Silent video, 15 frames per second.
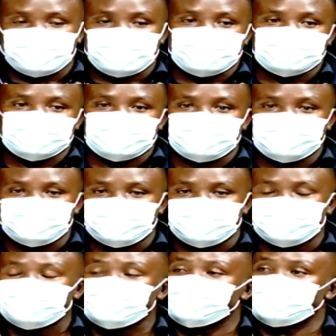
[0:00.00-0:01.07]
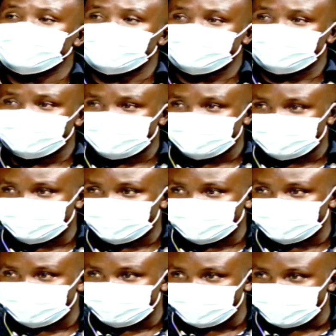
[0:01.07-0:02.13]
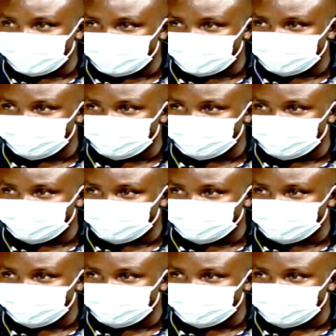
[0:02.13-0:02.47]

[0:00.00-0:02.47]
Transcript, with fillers: As a union, we have a responsibility